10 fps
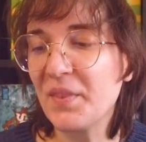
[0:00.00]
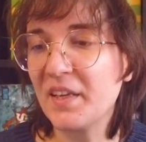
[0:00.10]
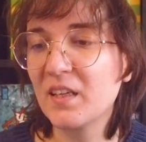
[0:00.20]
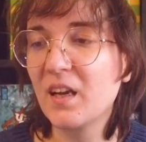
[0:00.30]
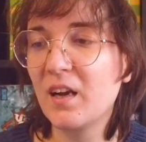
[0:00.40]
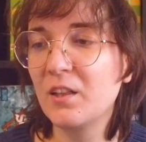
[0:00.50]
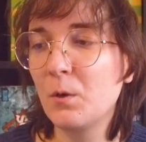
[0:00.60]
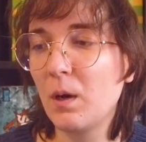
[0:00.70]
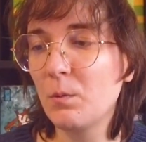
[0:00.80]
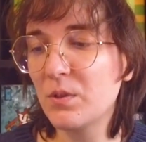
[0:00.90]
Like I
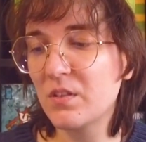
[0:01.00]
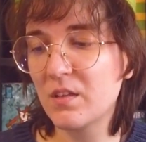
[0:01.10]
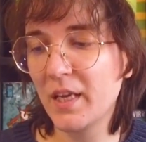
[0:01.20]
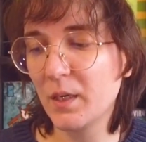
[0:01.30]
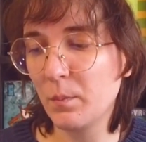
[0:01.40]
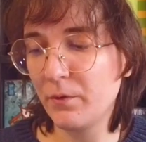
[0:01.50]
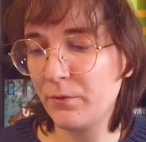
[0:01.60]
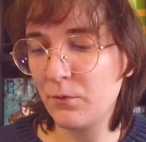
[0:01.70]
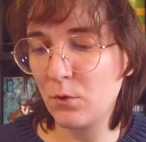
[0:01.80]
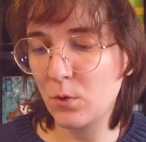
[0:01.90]
know I was saying
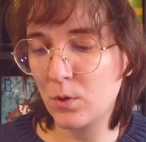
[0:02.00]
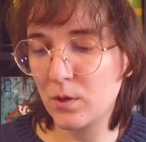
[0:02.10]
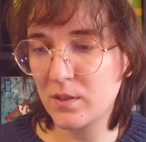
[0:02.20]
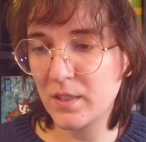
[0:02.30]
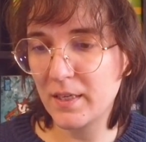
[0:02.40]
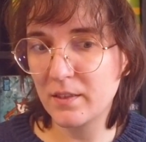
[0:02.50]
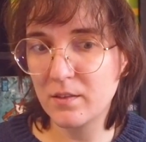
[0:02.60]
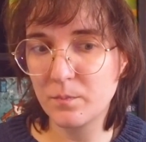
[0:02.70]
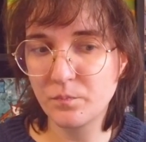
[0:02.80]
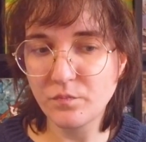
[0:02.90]
before
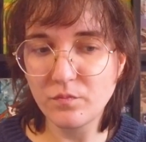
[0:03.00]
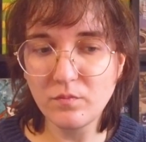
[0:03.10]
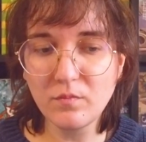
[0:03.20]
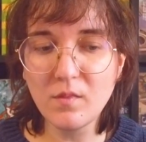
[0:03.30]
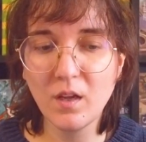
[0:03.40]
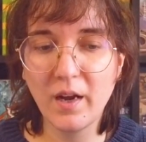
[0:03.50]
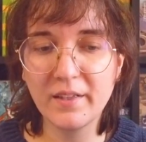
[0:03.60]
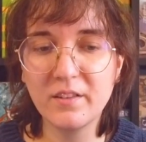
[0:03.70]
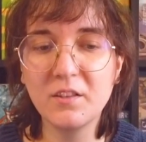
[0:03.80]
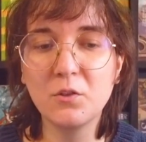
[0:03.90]
that
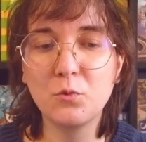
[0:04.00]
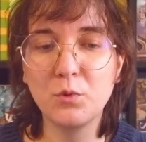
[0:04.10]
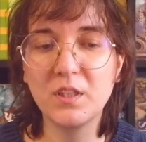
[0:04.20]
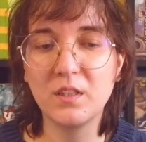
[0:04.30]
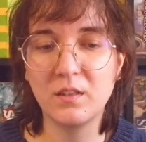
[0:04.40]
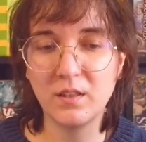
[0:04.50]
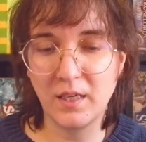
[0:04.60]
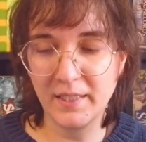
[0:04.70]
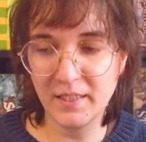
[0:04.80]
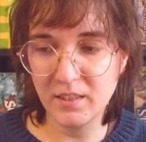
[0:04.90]
I didn't really
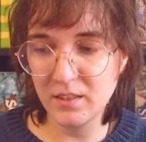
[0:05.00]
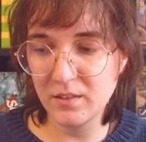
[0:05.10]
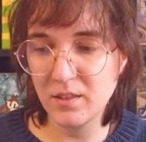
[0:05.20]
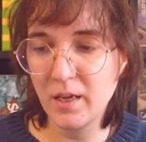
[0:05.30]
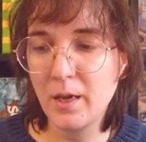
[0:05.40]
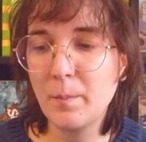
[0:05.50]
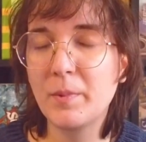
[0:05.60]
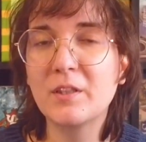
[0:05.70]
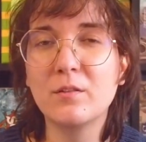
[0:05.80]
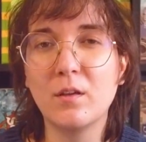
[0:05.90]
like it,
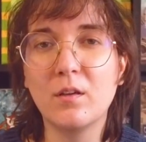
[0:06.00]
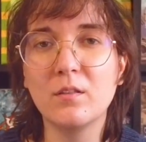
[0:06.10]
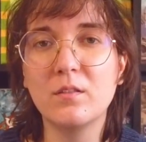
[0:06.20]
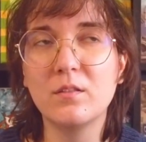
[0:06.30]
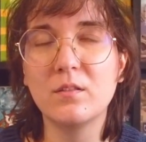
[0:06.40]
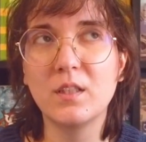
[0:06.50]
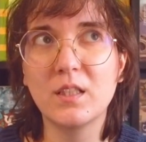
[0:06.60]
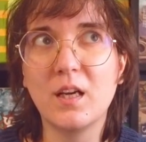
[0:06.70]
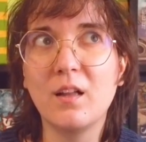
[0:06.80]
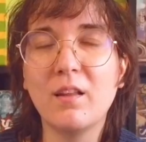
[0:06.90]
but not
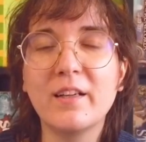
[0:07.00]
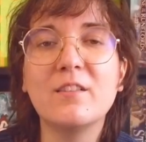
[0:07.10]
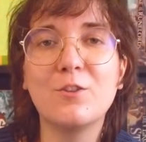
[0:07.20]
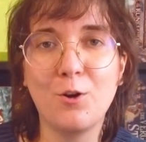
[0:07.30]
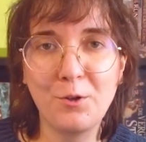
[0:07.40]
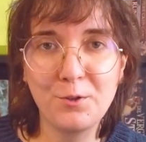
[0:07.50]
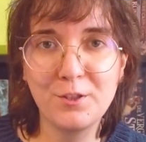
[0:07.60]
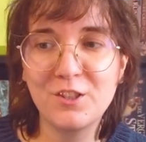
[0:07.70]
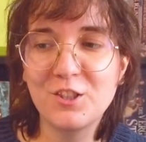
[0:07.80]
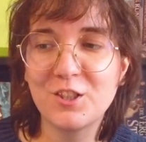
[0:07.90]
like I like the
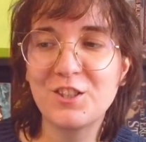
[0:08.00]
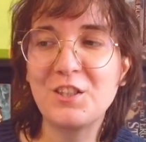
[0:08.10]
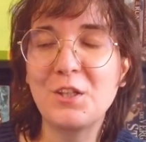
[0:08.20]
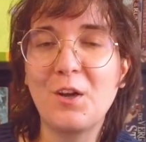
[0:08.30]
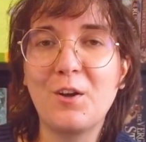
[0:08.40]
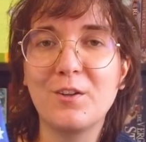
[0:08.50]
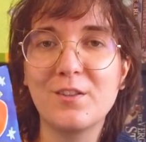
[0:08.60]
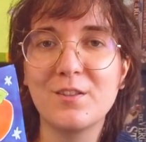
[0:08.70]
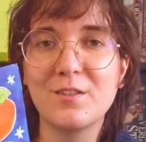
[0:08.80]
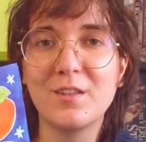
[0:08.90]
color, just
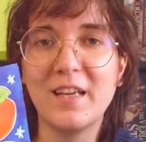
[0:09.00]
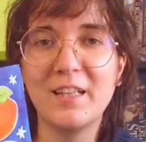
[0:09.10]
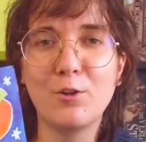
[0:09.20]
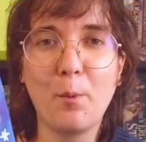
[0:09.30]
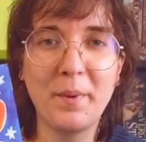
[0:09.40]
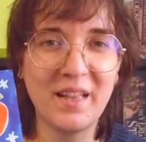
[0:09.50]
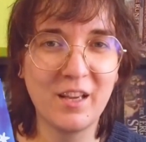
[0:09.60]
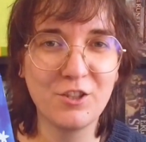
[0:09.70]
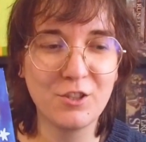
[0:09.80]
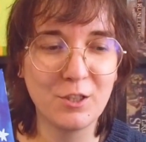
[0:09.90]
not in
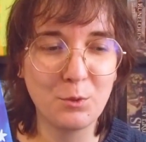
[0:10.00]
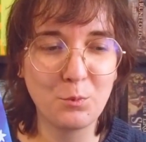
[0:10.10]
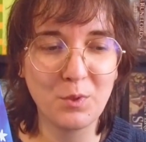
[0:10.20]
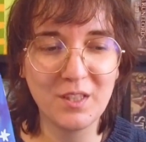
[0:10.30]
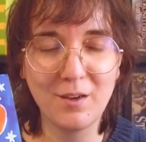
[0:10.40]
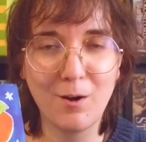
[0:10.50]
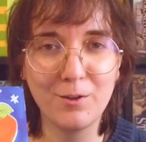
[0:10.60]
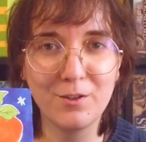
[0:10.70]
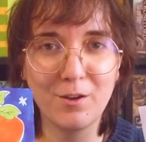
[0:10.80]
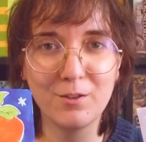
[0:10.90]
combination with the
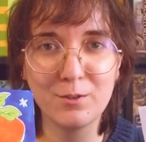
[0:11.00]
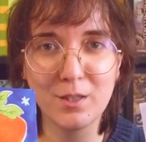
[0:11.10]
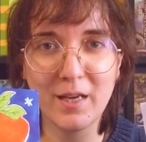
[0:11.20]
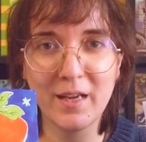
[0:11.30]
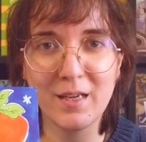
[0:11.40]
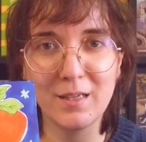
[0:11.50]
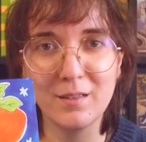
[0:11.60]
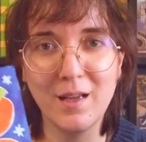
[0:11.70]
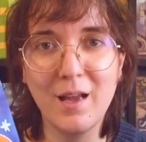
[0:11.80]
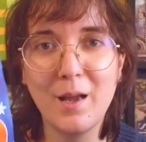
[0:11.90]
other colors I
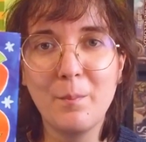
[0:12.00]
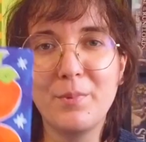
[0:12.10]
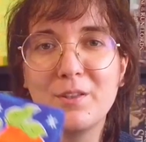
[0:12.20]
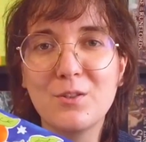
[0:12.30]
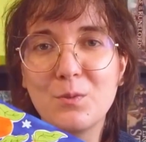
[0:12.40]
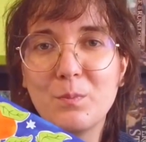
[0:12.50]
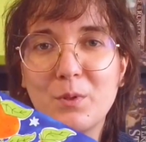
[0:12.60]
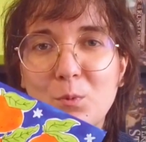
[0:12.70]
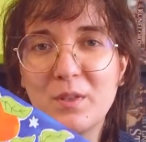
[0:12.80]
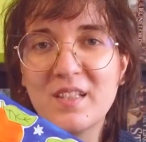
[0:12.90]
had.
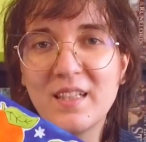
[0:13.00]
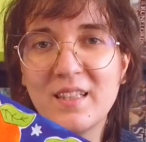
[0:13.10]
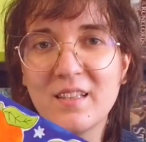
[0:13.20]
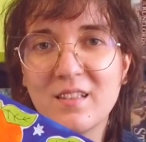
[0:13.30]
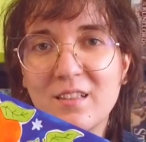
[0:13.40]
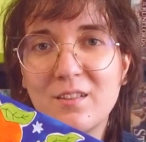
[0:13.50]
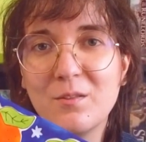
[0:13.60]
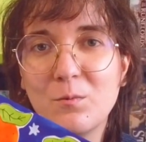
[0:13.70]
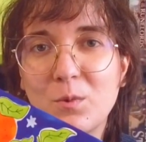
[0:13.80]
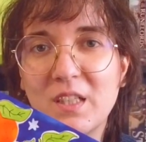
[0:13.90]
But once I tested
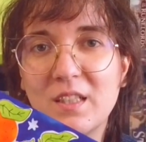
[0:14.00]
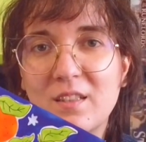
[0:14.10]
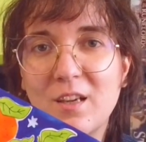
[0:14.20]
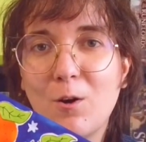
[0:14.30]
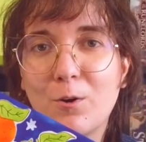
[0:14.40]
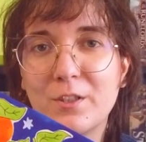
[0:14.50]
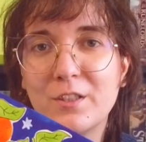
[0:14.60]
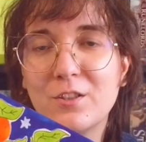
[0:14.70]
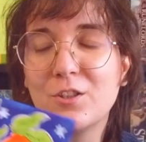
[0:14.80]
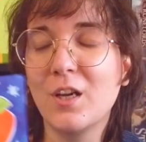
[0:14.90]
with the
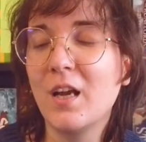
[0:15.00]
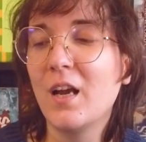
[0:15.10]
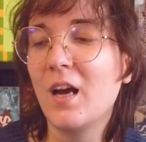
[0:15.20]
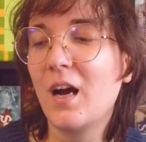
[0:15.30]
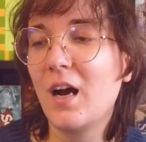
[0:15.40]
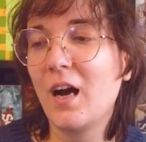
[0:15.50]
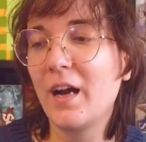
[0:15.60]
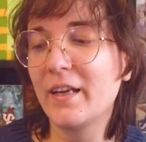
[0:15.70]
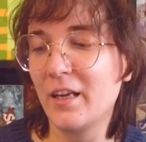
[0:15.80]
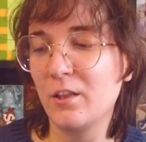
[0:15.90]
orange,
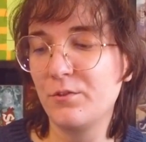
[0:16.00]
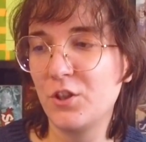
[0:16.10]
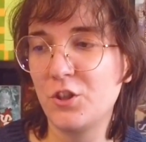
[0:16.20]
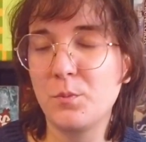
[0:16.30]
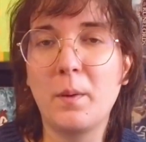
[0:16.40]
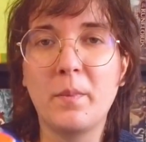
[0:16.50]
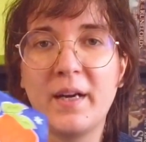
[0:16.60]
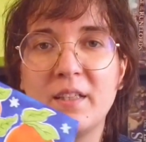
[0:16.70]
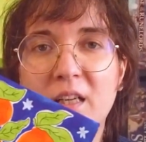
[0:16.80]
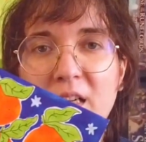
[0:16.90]
I kind of changed my
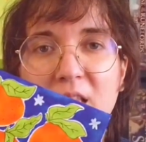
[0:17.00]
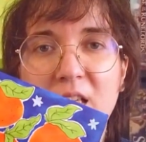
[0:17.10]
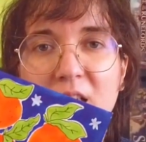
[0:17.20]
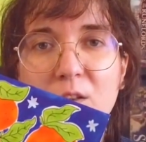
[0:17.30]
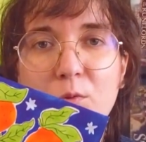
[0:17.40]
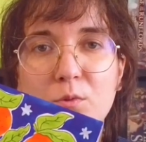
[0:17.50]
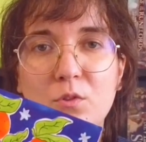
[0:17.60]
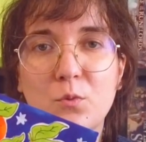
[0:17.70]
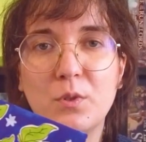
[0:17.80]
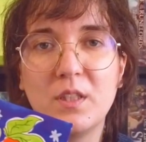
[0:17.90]
mind, and I think
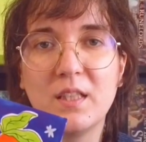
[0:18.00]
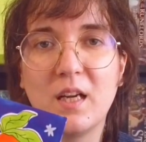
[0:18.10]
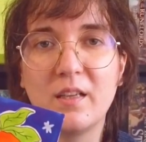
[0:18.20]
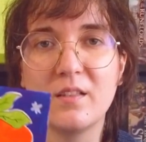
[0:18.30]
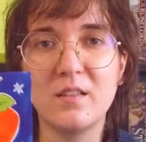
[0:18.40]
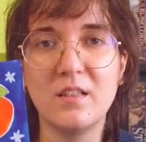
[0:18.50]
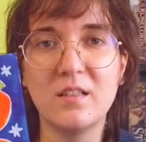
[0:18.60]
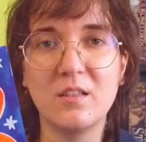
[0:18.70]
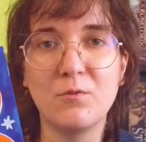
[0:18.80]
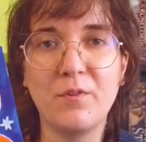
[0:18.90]
looks really nice.
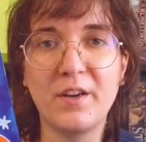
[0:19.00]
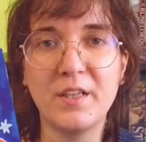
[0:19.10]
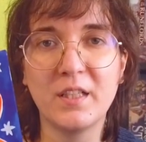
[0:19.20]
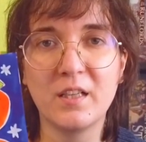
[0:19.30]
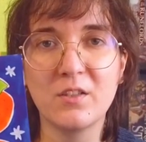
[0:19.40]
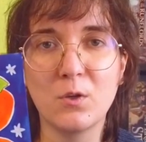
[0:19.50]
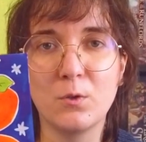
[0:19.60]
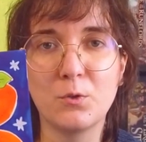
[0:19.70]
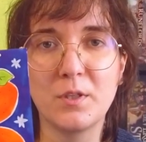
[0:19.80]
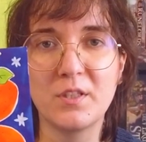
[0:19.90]
It's a very nice
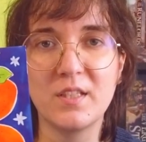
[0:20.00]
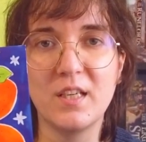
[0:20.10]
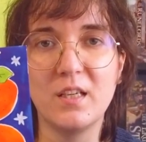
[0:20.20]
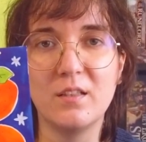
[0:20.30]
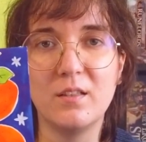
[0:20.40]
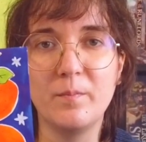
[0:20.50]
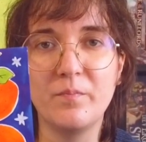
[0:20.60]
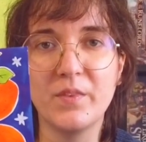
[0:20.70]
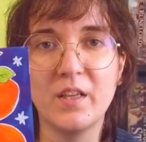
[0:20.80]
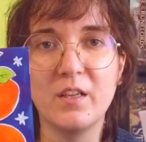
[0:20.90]
contrast here.
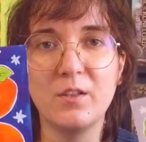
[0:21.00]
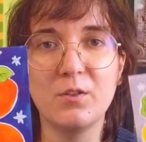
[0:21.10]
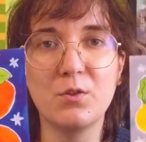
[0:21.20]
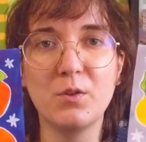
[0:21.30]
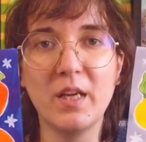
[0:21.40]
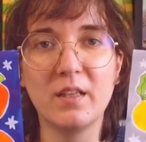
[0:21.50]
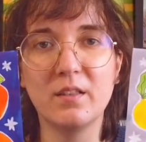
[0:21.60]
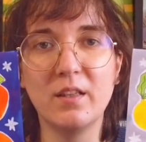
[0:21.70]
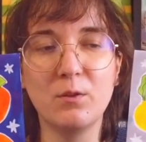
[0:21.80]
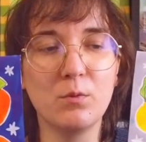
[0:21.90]
So yeah,
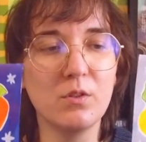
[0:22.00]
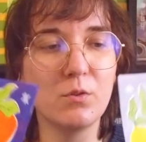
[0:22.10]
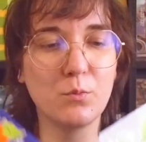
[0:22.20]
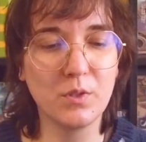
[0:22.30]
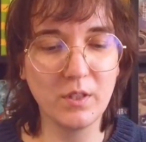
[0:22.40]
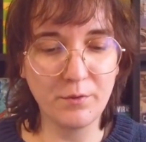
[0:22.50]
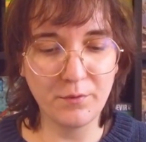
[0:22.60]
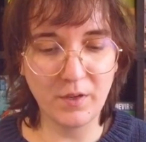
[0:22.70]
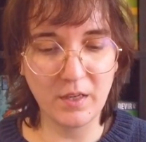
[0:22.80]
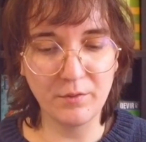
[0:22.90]
that was really
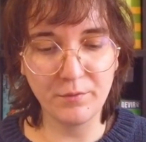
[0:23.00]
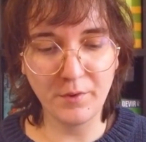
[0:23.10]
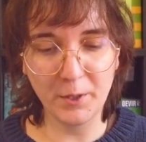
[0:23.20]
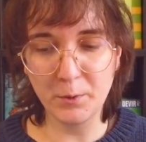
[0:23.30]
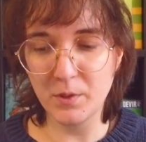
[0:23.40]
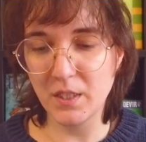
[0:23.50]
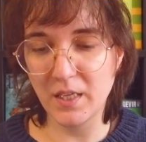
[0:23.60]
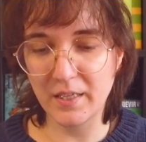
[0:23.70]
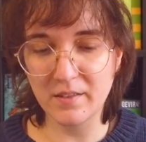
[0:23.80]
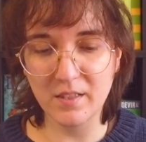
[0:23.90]
fun, very
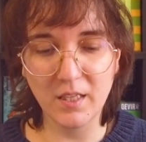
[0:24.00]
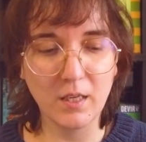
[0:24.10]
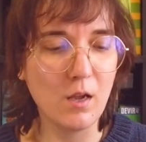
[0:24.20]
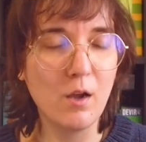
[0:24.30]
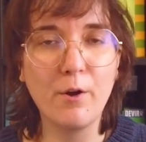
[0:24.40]
relaxing.